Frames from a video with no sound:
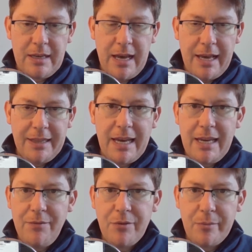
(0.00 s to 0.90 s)
And
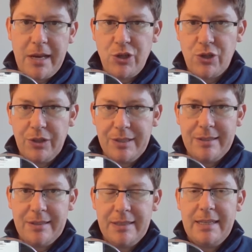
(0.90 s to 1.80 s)
that information
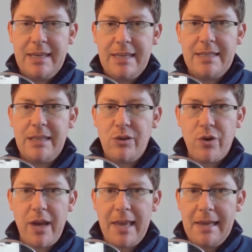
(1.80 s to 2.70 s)
is in
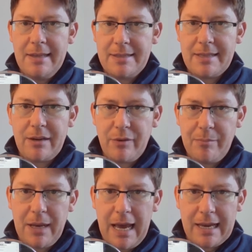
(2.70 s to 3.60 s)
grey instead of
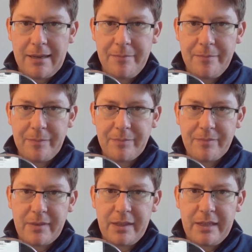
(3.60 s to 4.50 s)
in black.
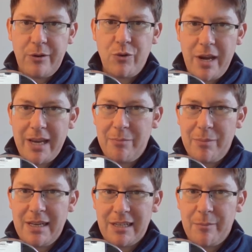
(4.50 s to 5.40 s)
Now, grey can
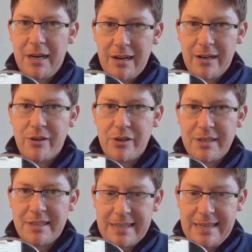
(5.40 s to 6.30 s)
be a little bit harder
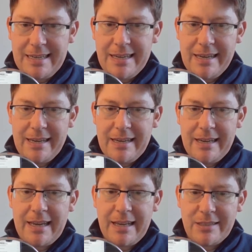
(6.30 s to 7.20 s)
to see
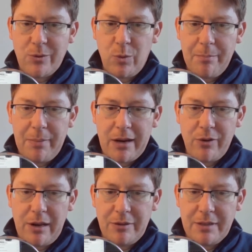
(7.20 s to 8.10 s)
against a white
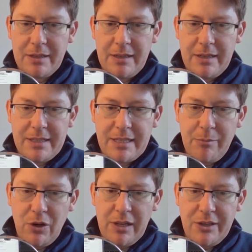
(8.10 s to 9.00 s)
background.
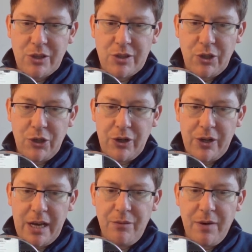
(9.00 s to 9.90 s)
Similarly, just
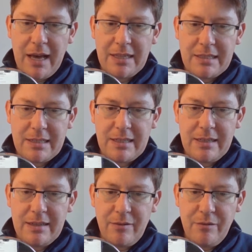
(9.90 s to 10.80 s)
under advanced
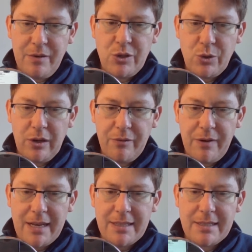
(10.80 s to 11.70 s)
visual
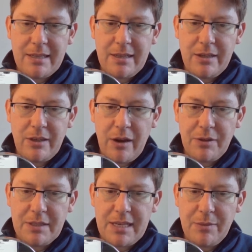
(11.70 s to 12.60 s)
effects, you have
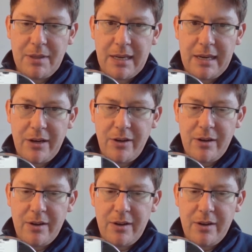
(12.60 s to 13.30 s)
the same thing here.